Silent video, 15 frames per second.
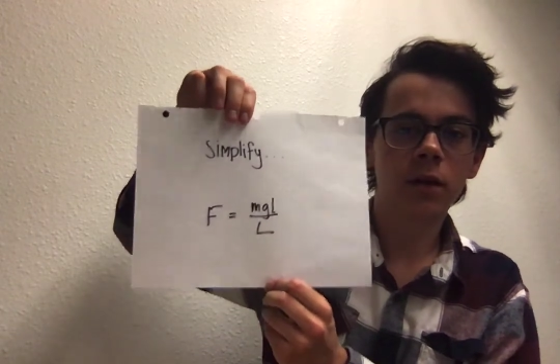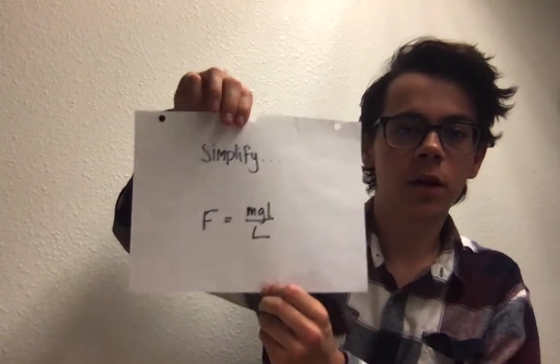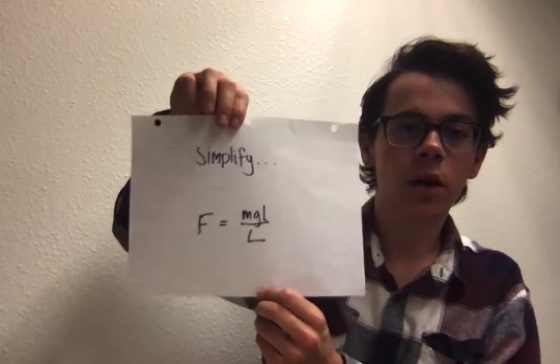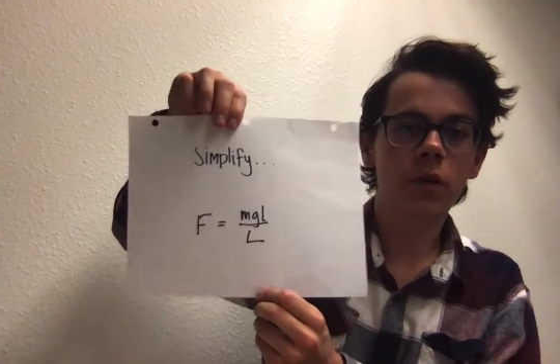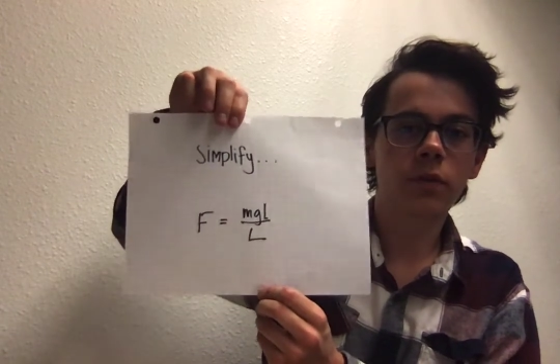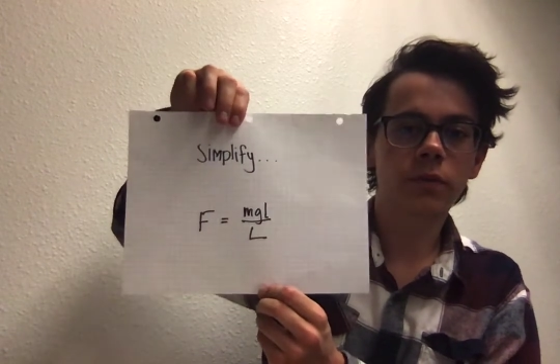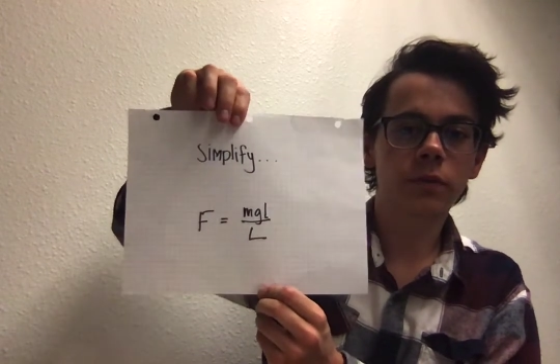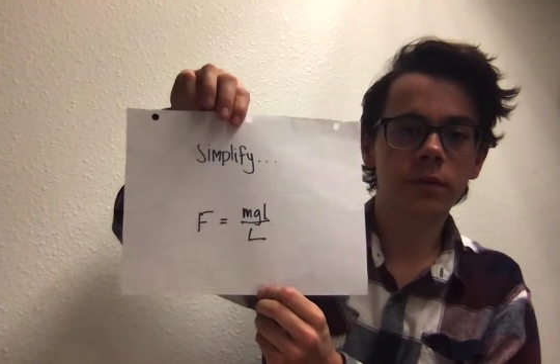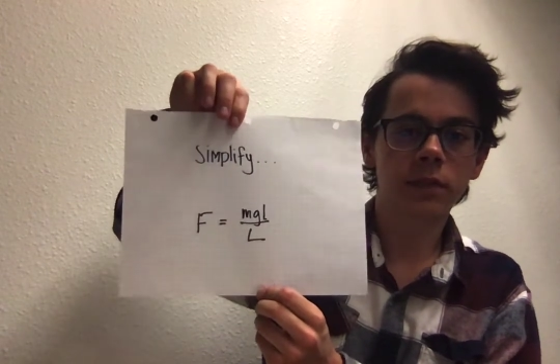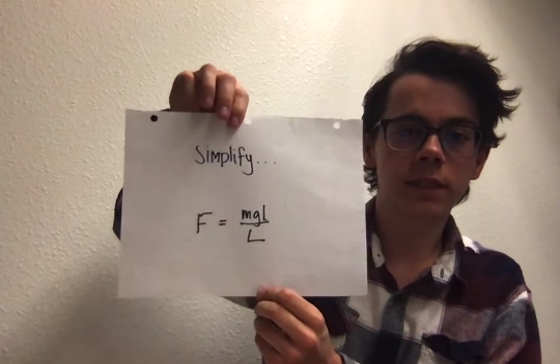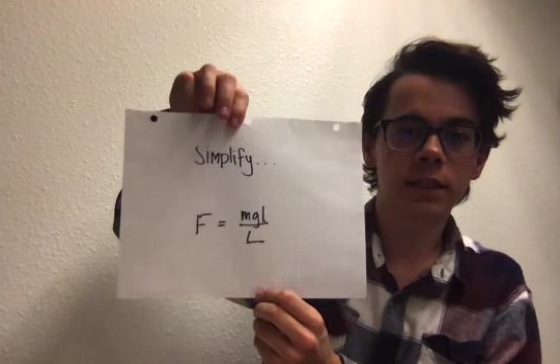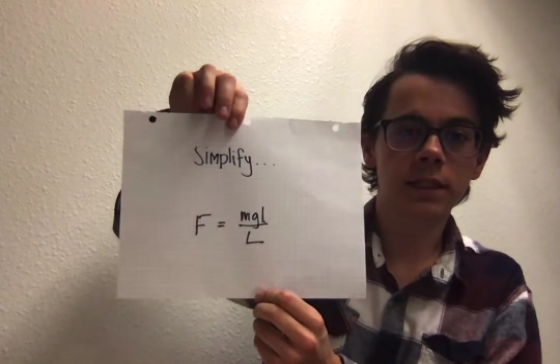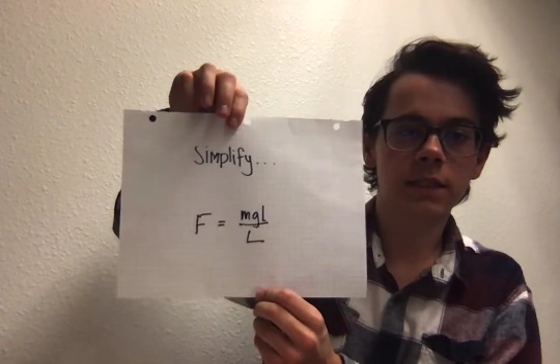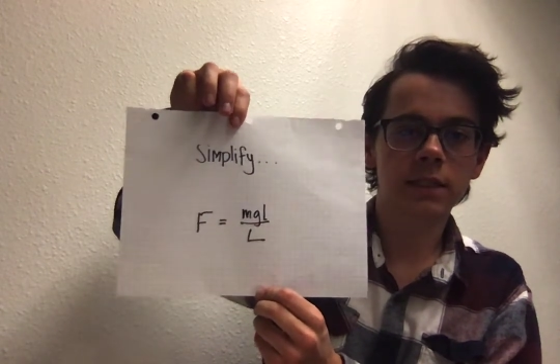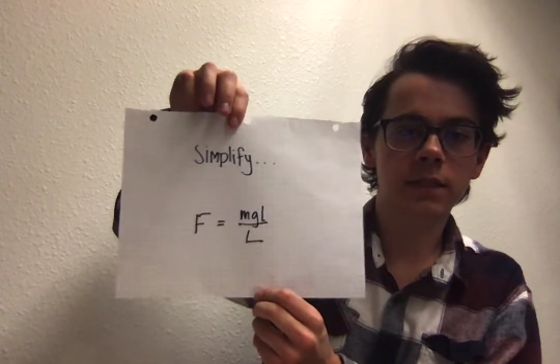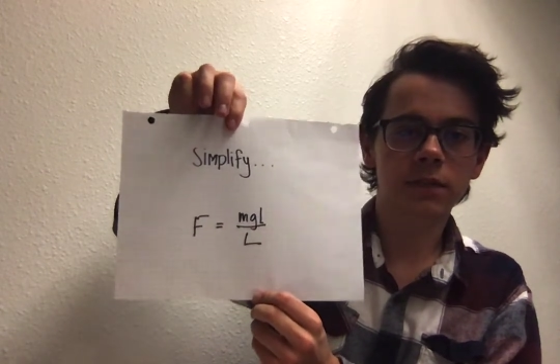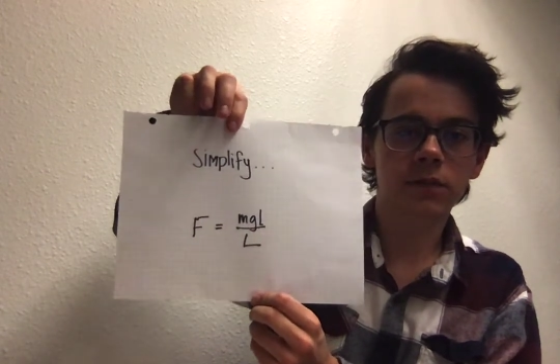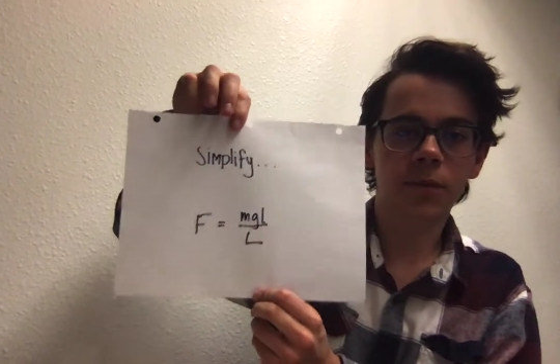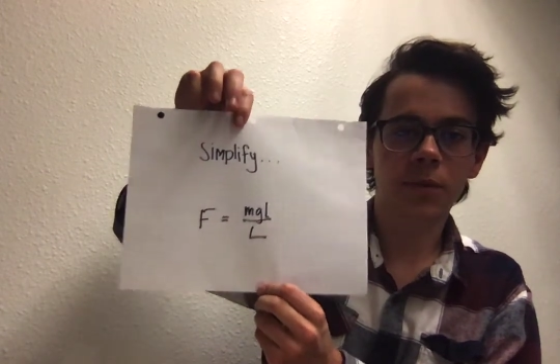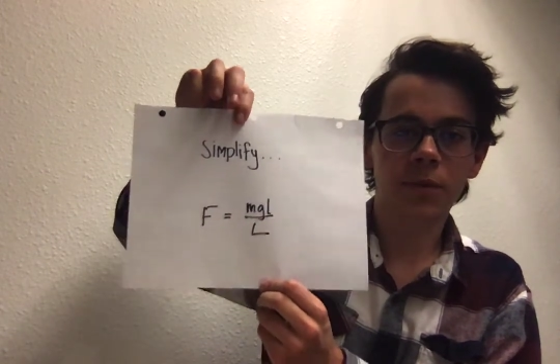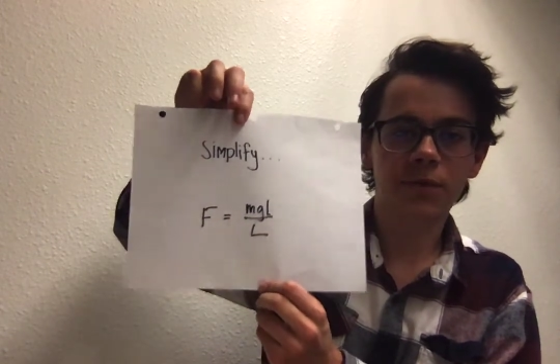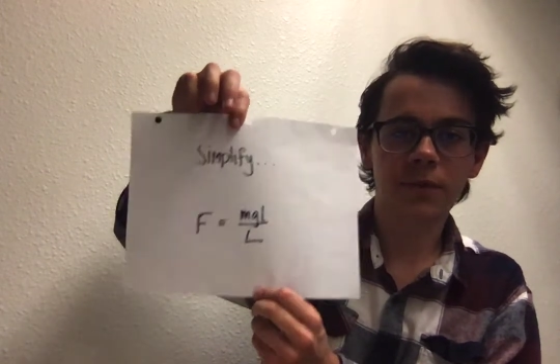over the distance
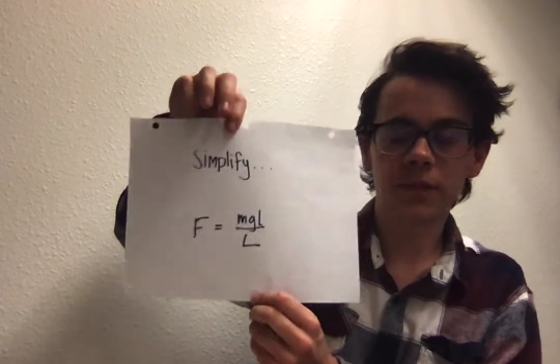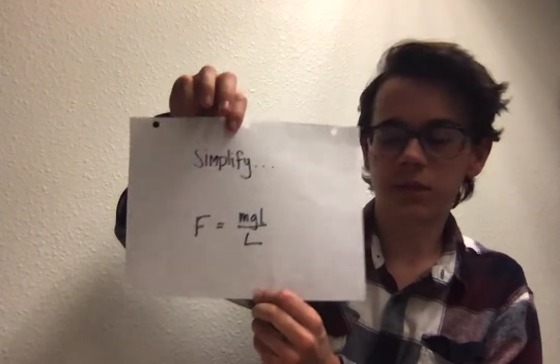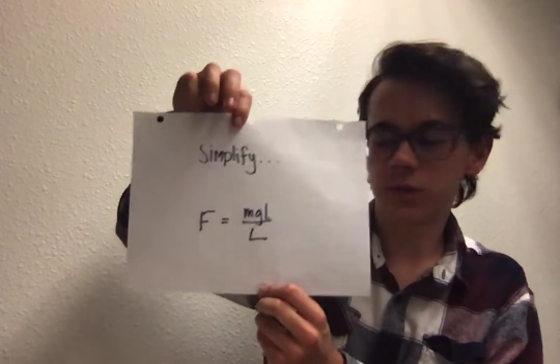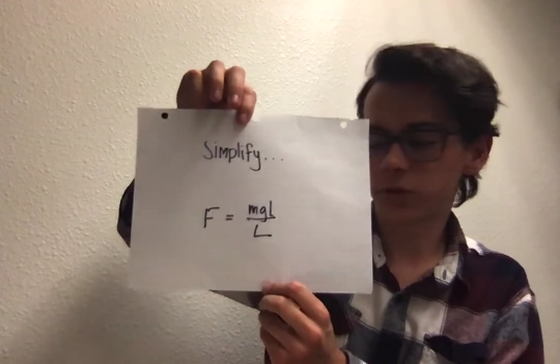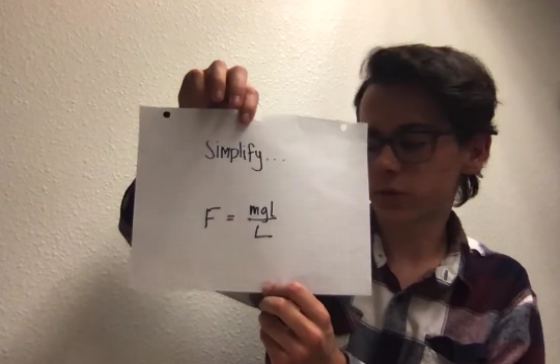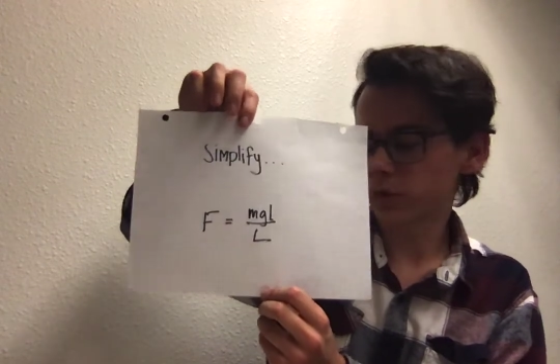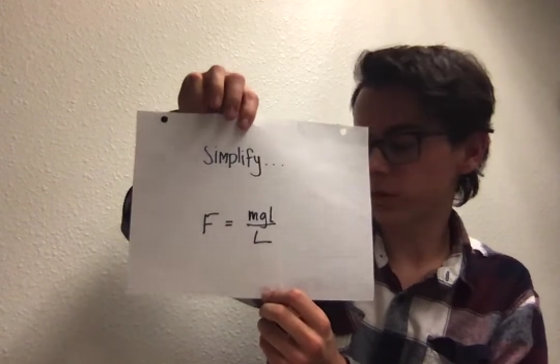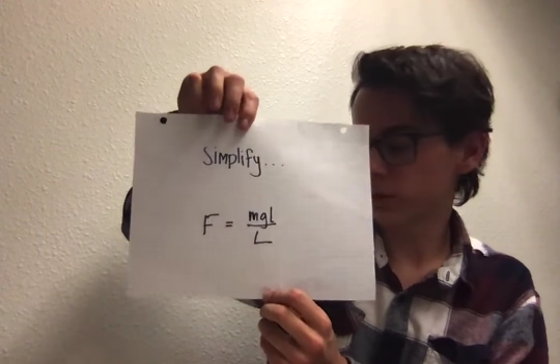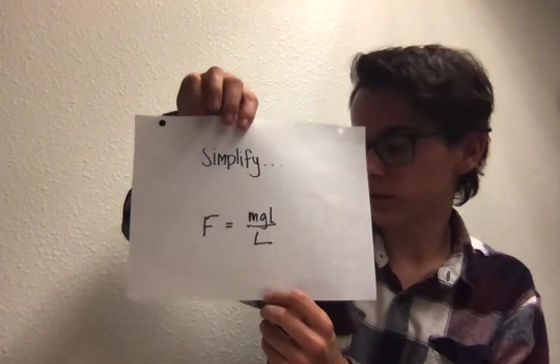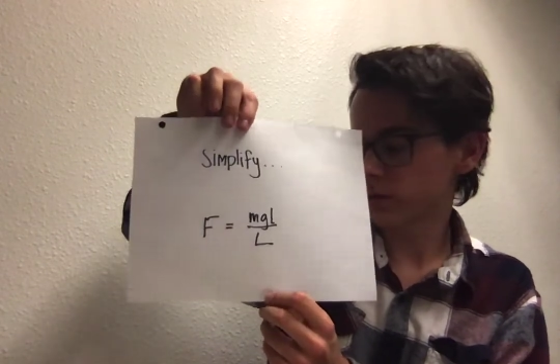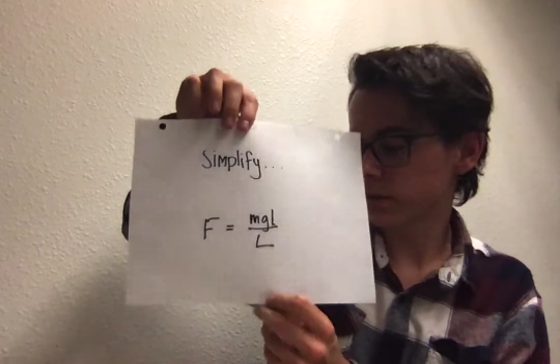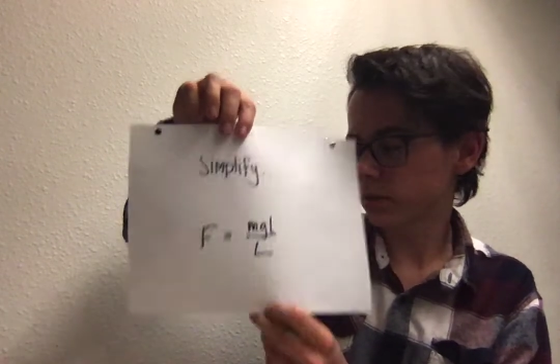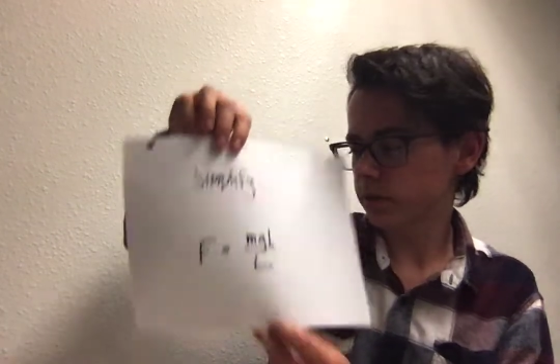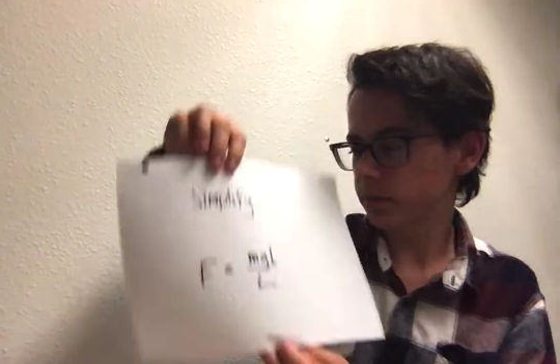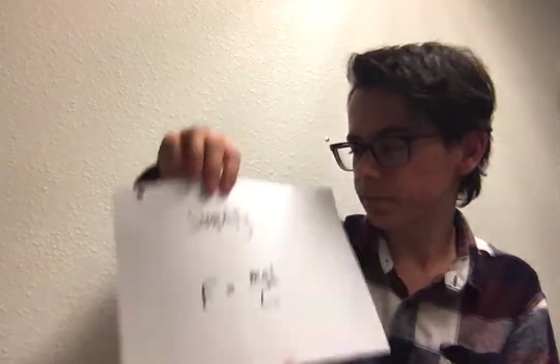from your feet to your shoulders.